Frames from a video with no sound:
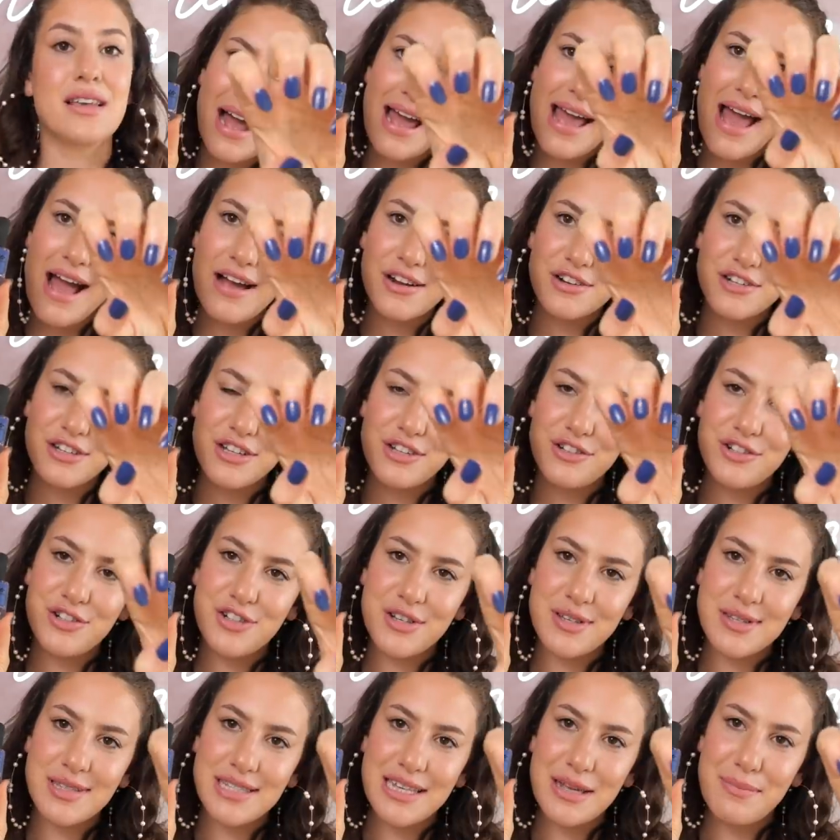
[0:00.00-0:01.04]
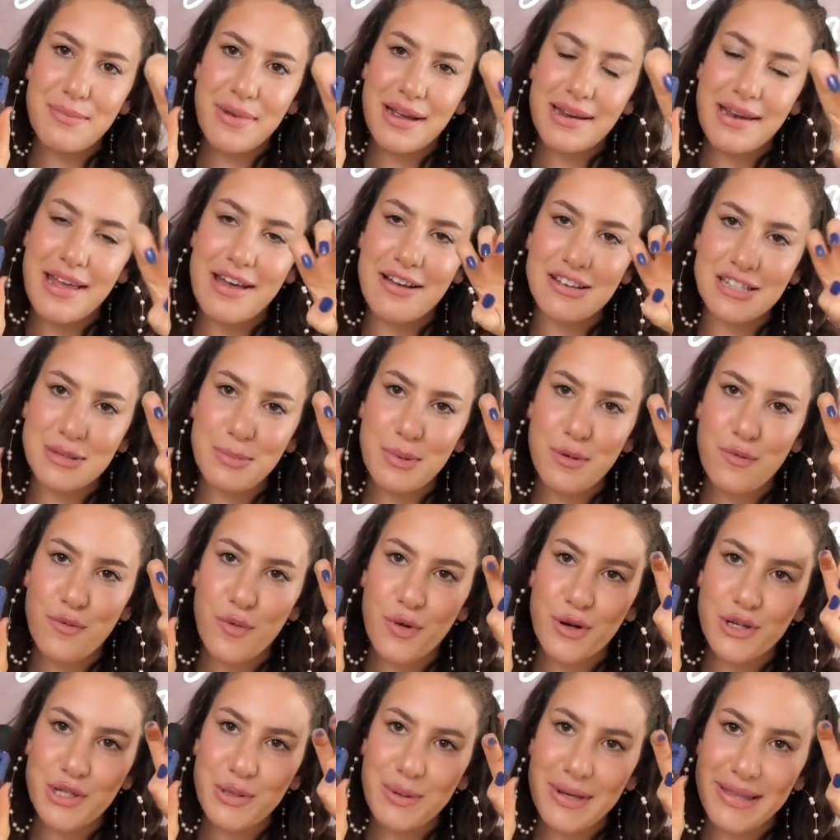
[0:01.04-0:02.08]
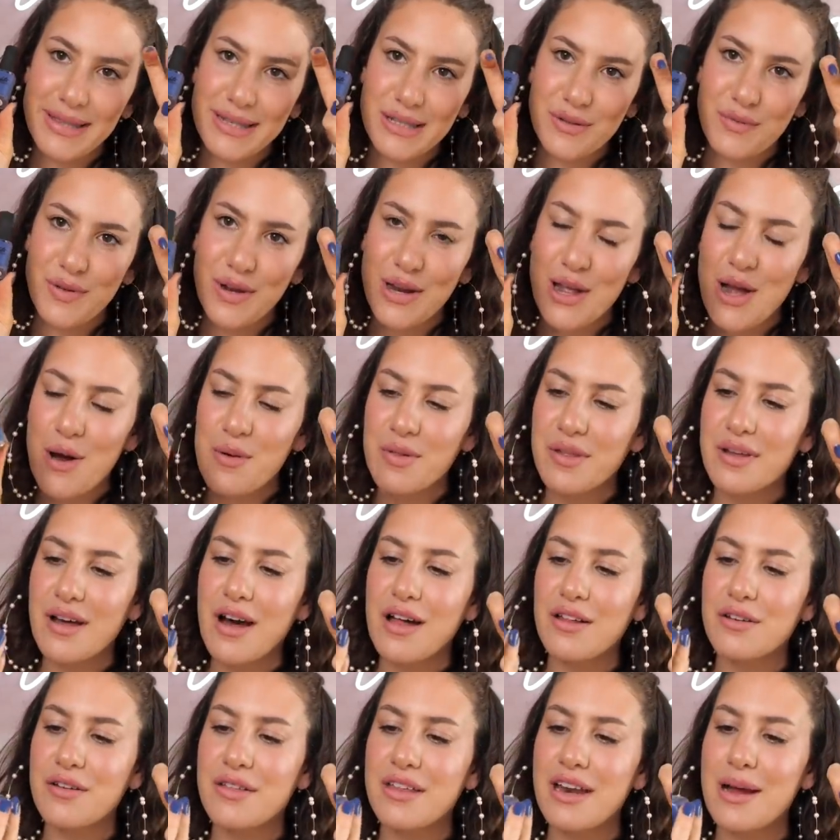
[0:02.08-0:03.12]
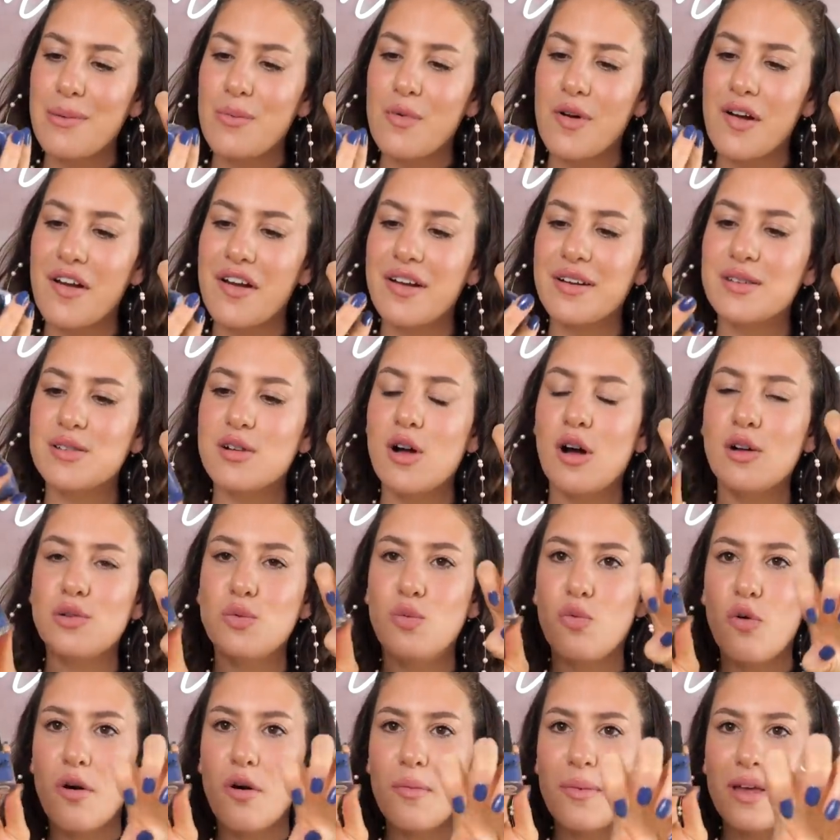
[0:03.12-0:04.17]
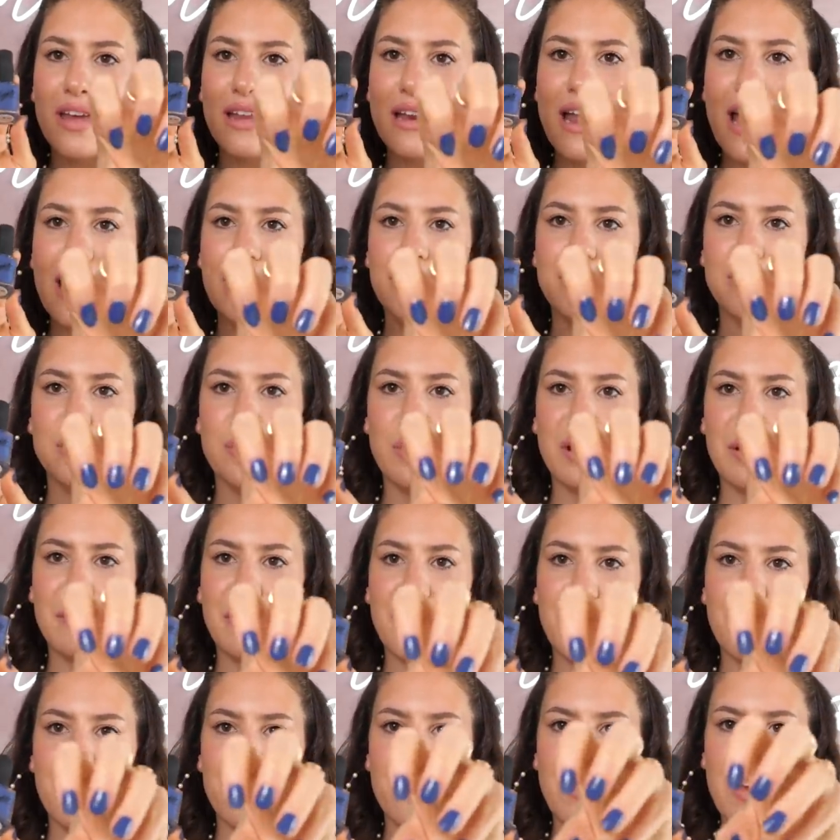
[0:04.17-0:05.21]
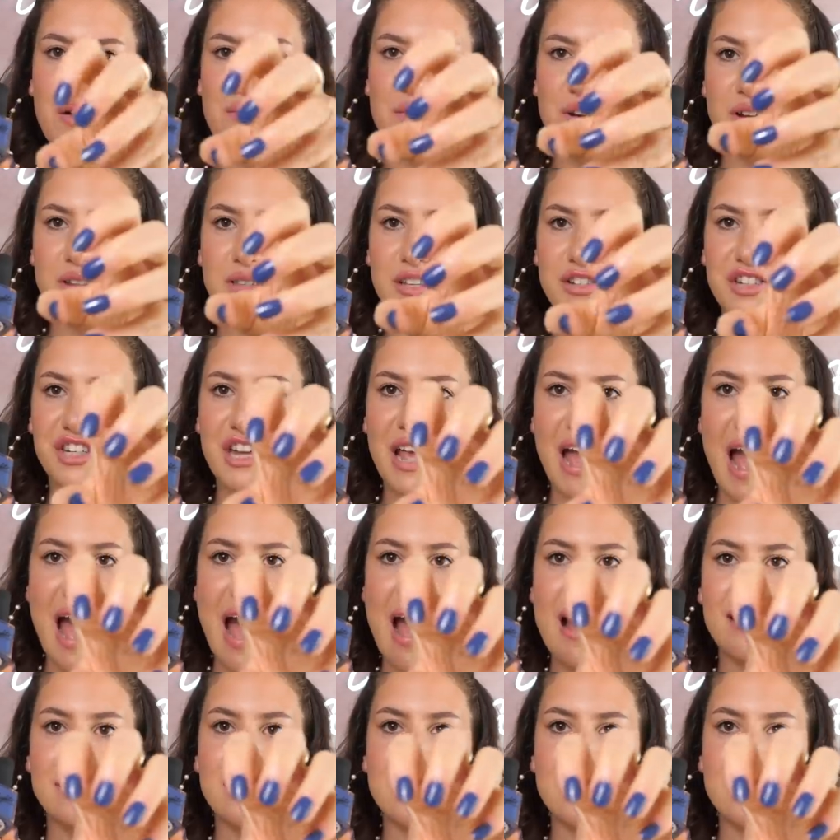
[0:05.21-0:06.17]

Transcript: I actually just did my nails before doing this video and the color that I'm wearing is called Woman and it's one of my favorites that she has.